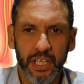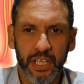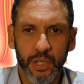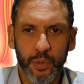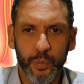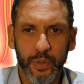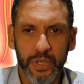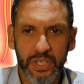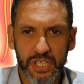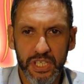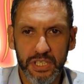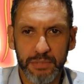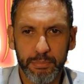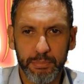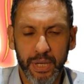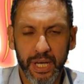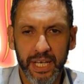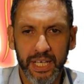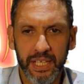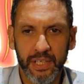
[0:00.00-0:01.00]
which is
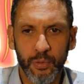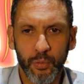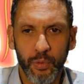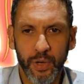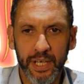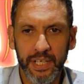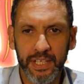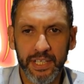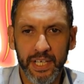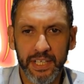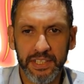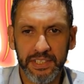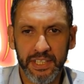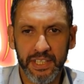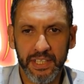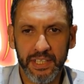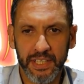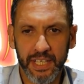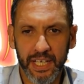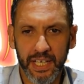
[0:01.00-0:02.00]
pain
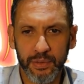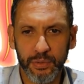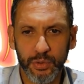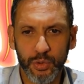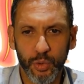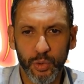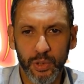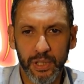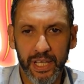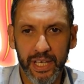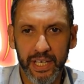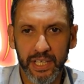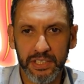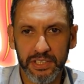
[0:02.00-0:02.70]
radiating down your leg,